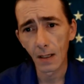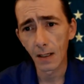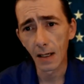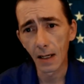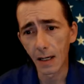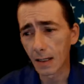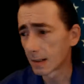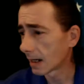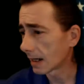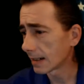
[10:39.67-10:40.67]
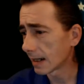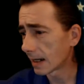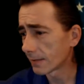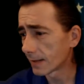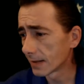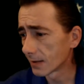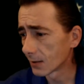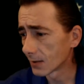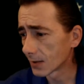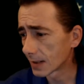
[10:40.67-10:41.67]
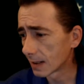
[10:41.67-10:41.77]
I find the whole state of